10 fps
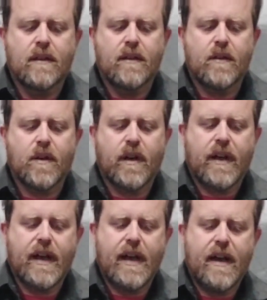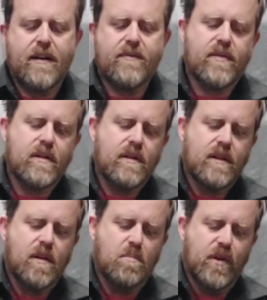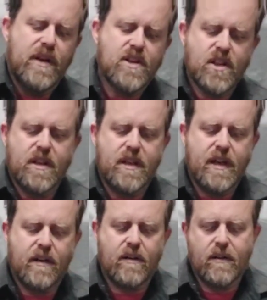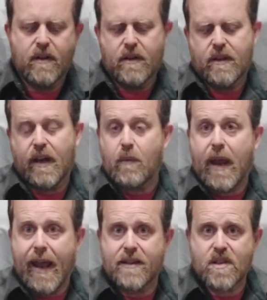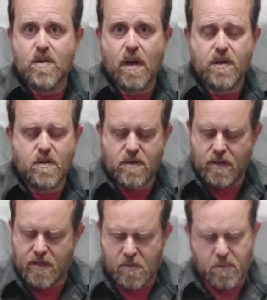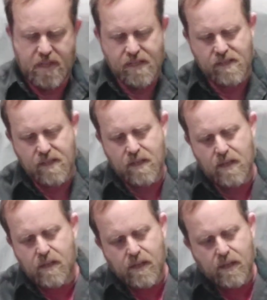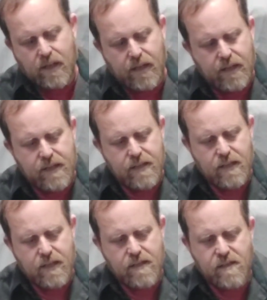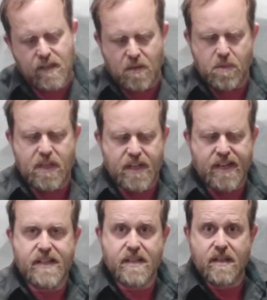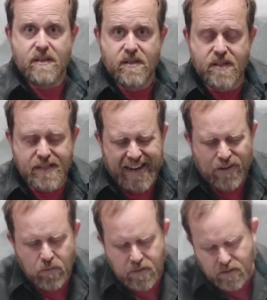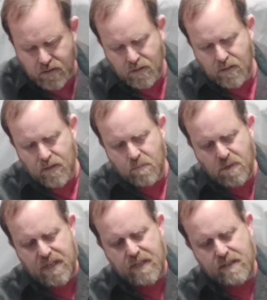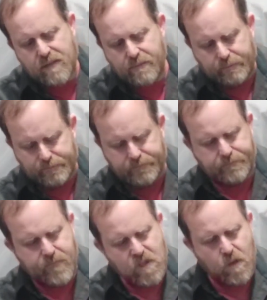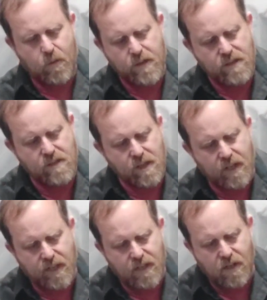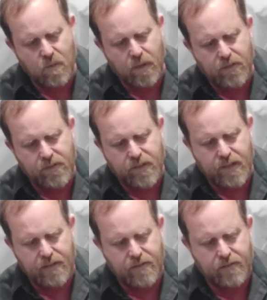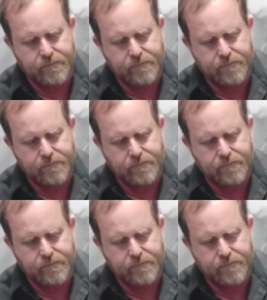you're going to have a bridge in there that adds structure to this piece, and it's going to be a nice stout piece. So this is going to get all welded together.